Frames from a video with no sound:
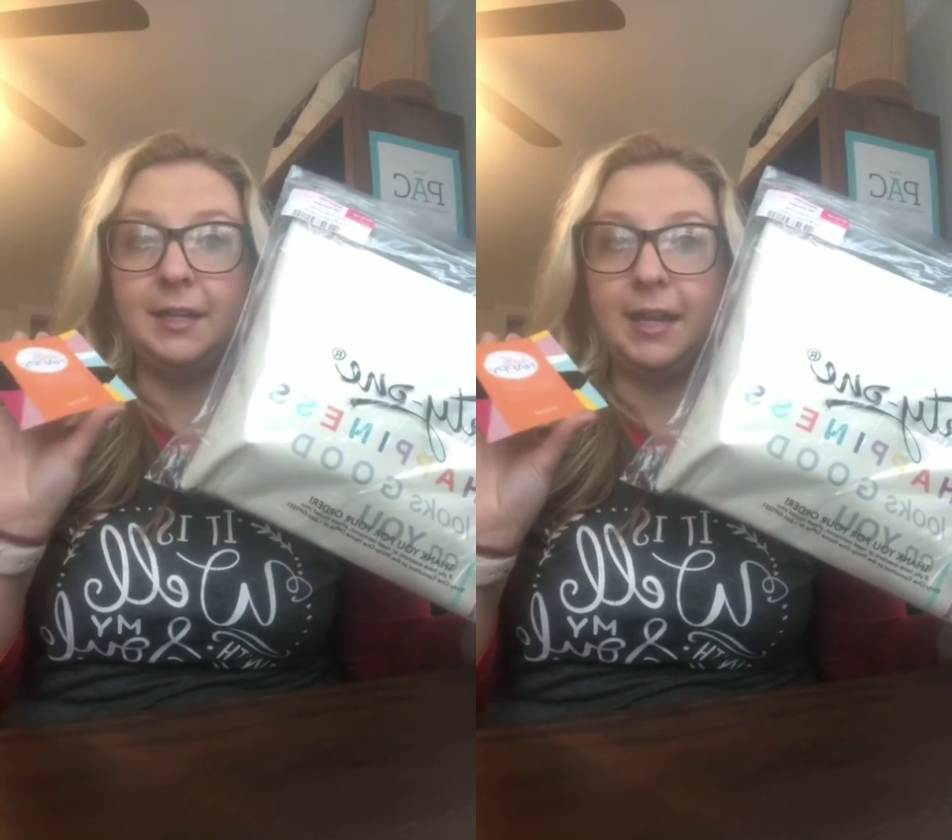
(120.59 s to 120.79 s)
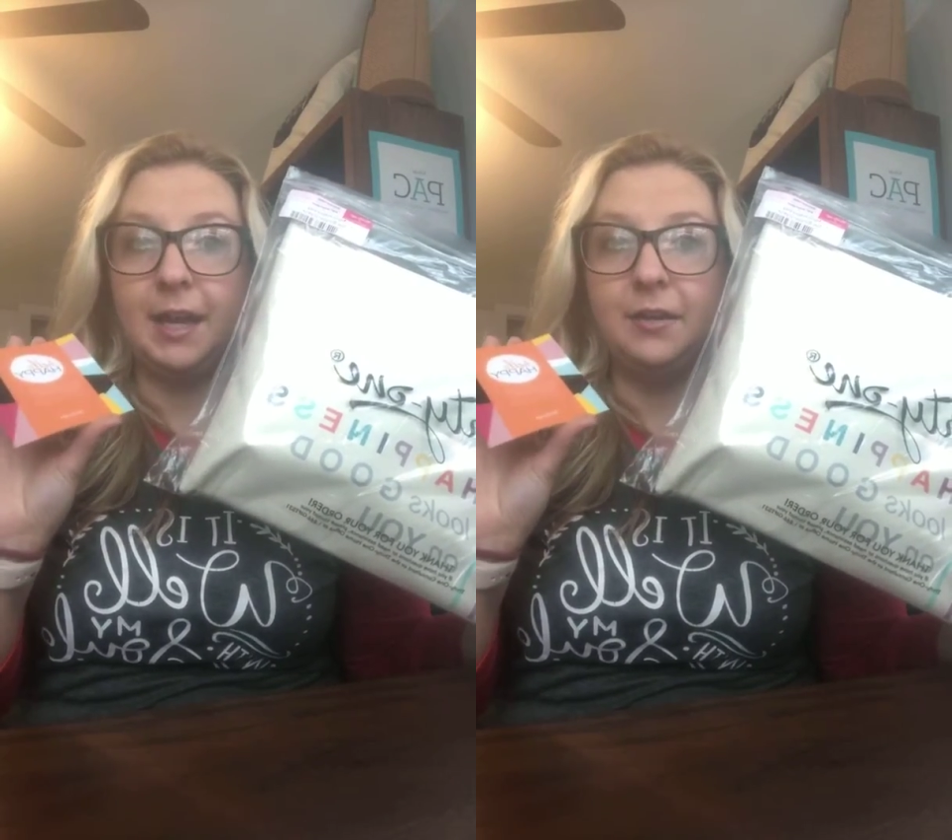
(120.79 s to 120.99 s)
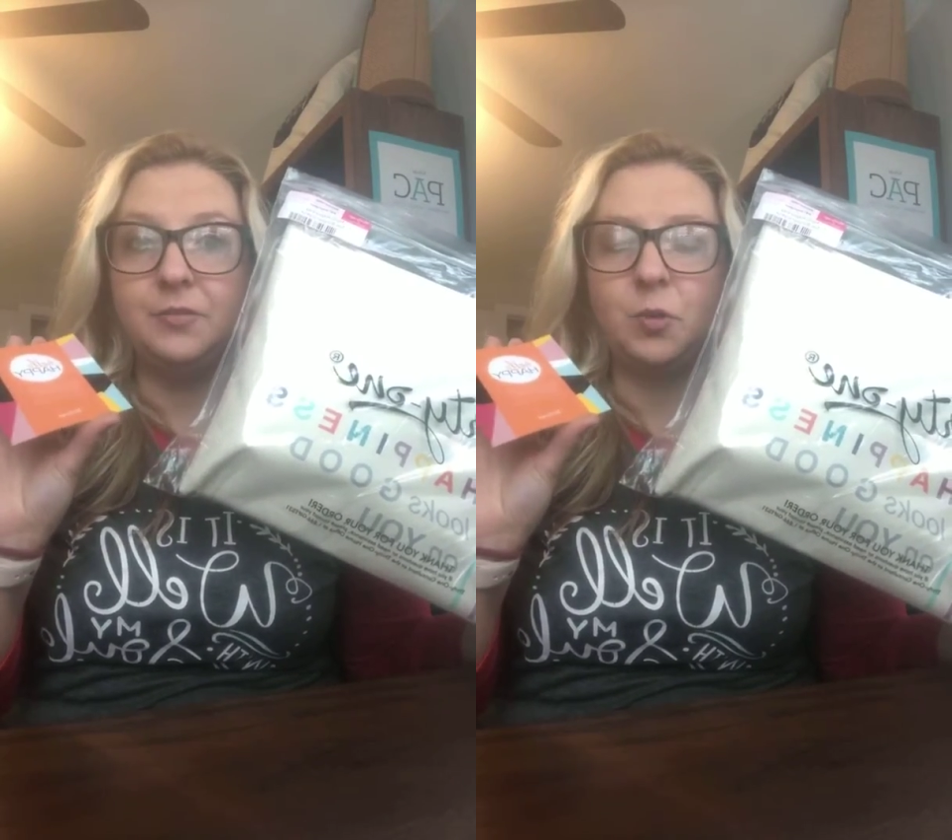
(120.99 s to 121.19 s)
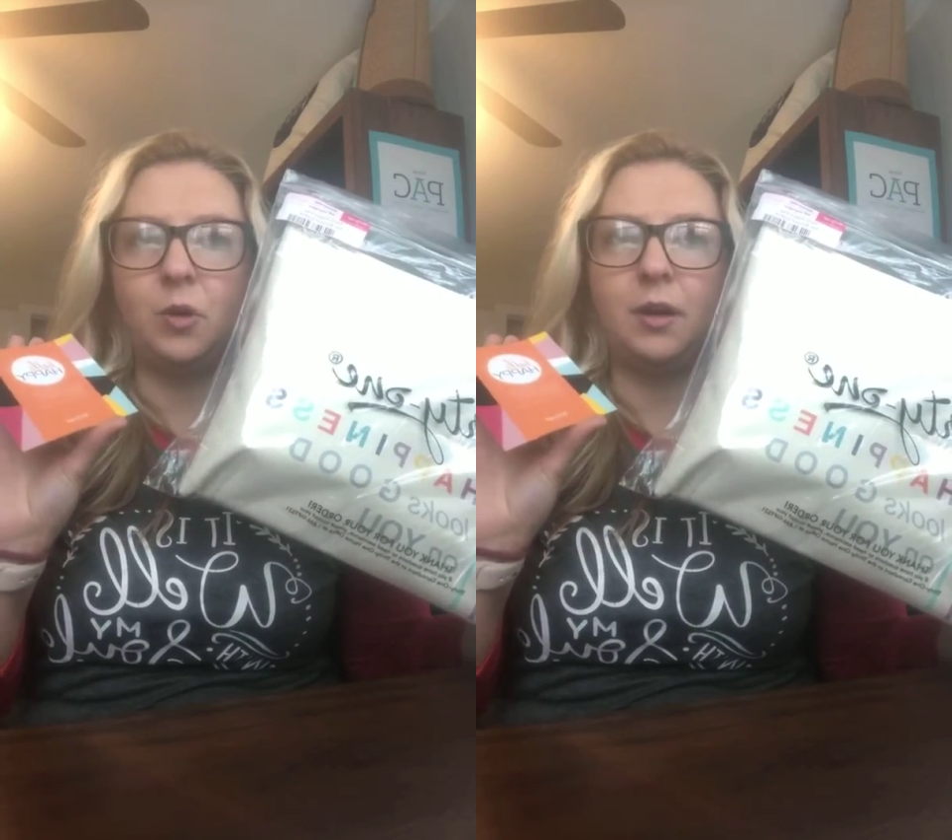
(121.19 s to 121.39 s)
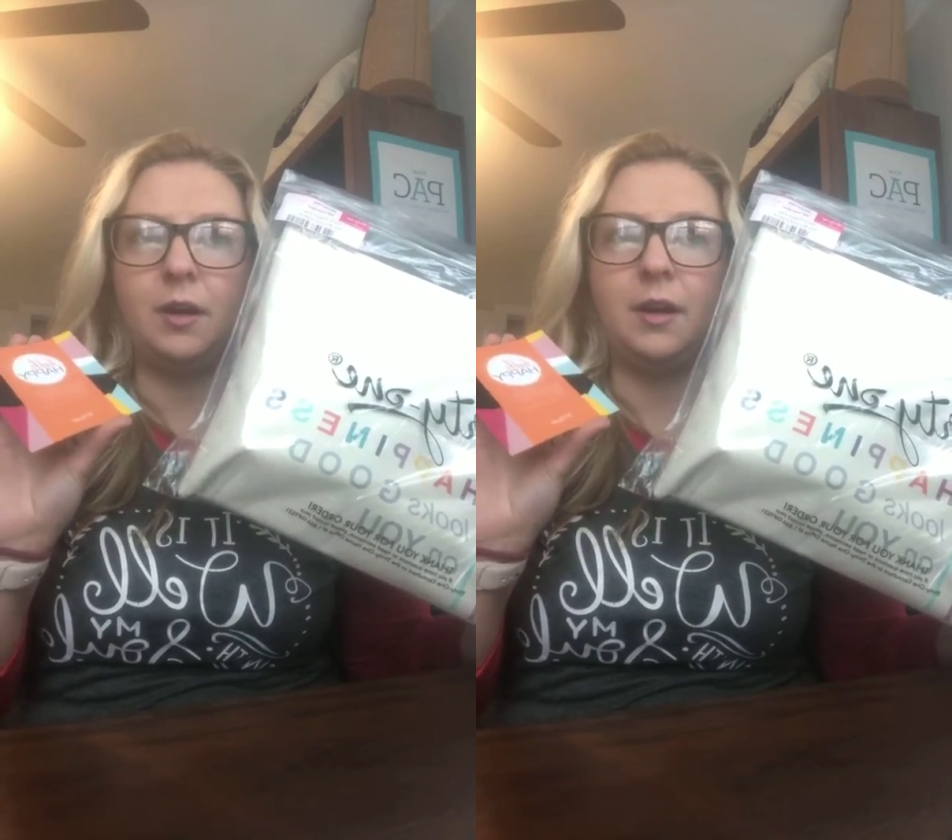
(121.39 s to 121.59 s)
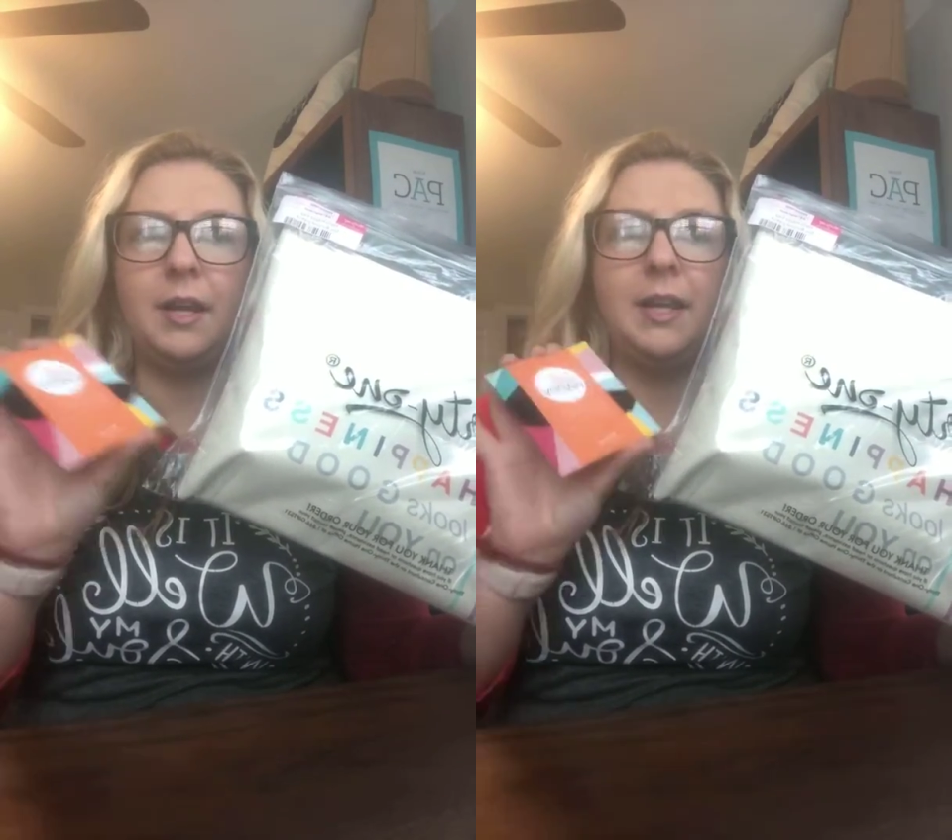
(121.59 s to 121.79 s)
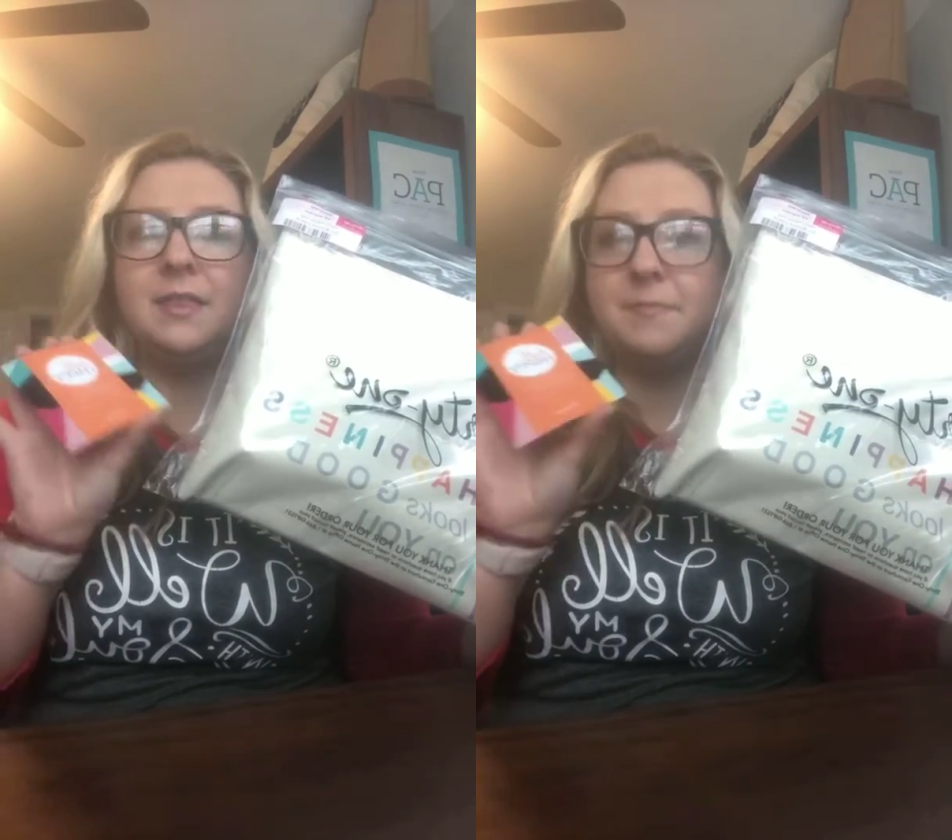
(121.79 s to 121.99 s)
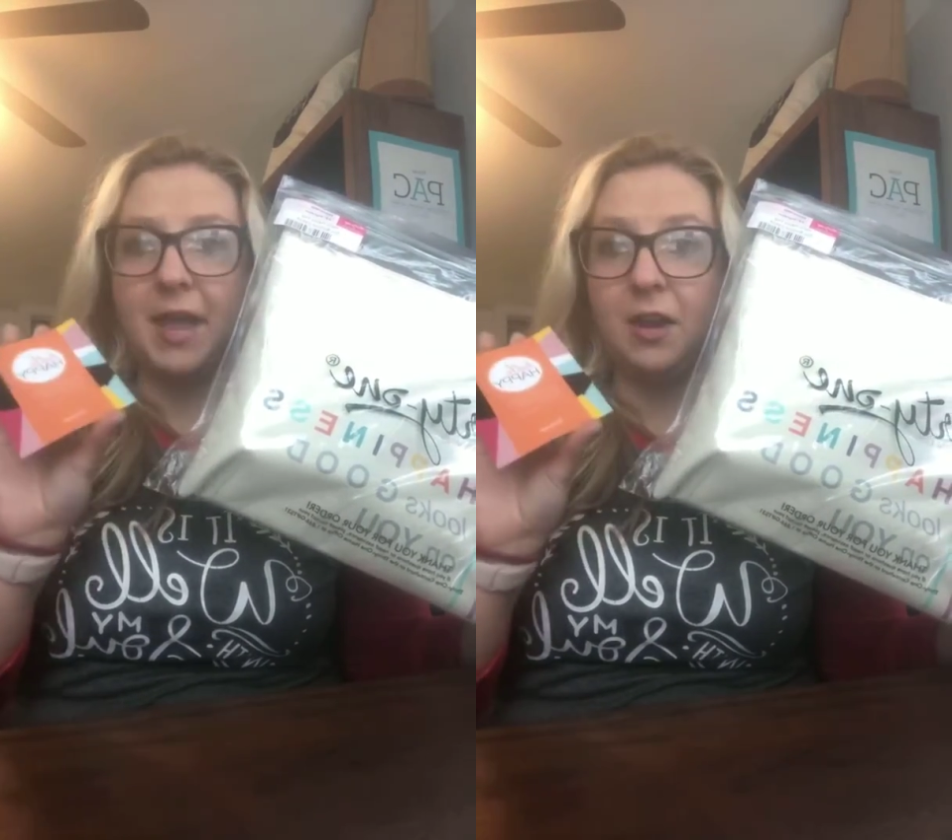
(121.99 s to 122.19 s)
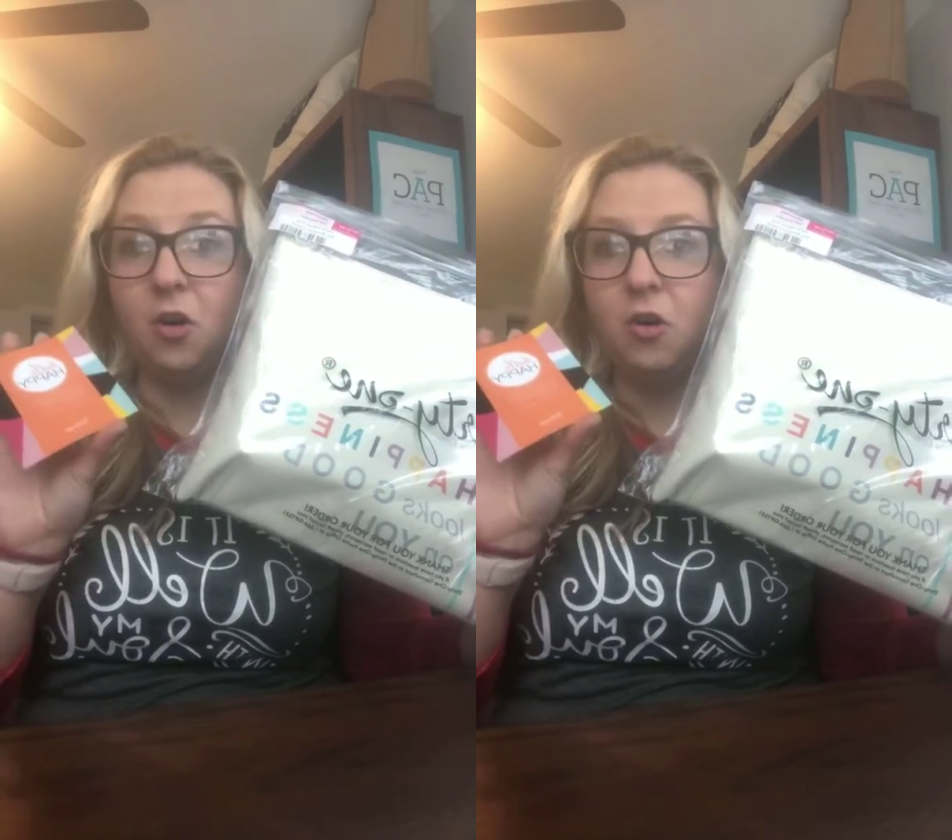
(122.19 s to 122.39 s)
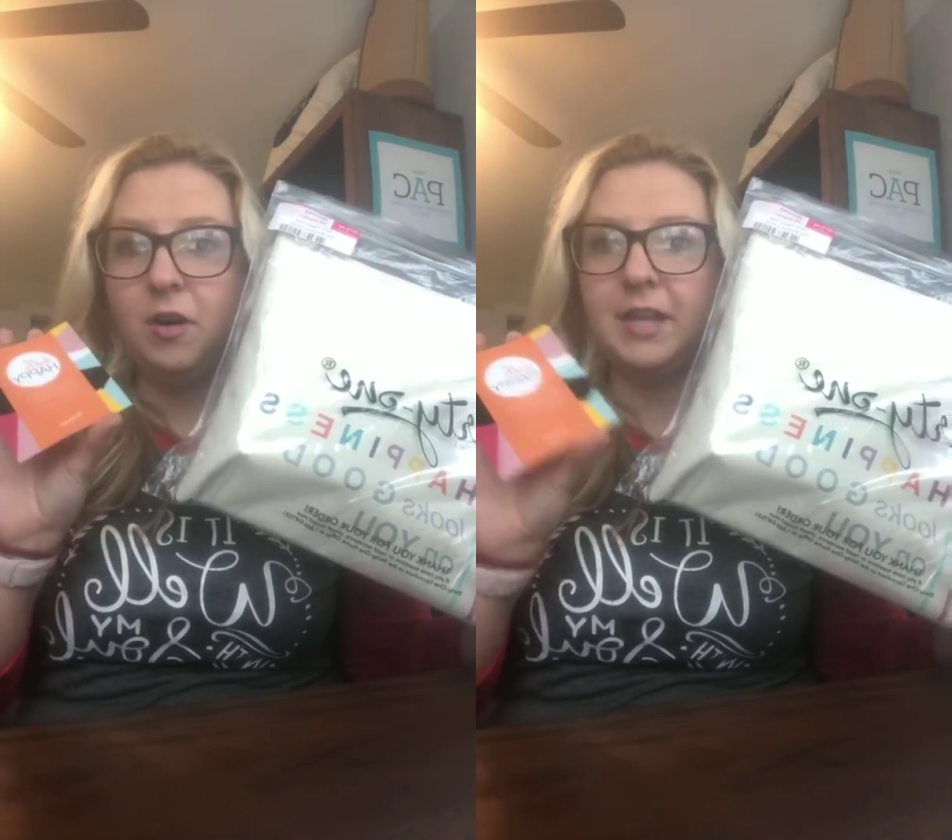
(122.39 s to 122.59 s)
gift or in the
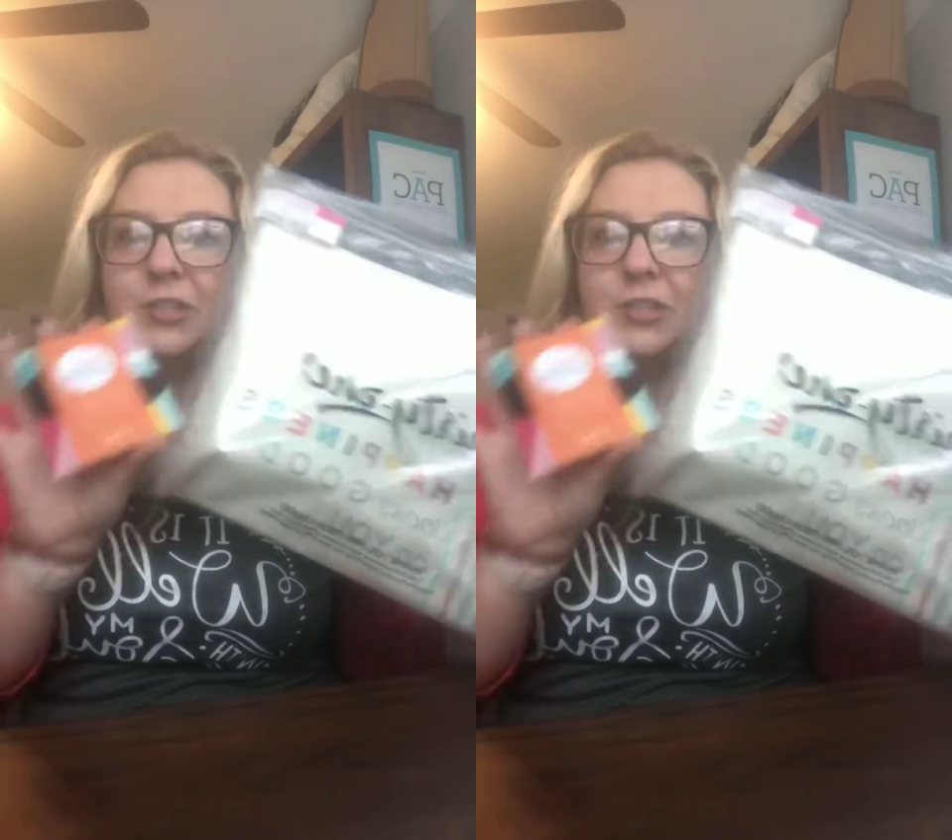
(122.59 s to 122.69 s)
mail, it's